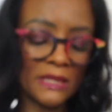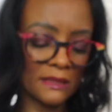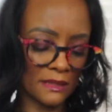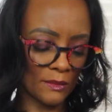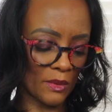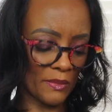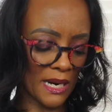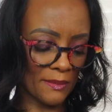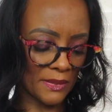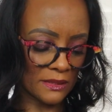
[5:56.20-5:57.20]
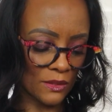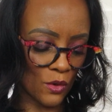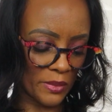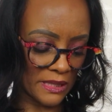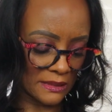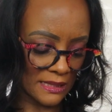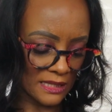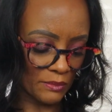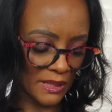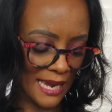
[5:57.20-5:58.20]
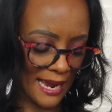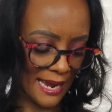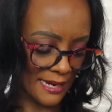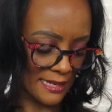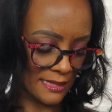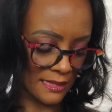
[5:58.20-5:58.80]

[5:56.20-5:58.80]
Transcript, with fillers: me see, I'm gonna pop this open. It says black.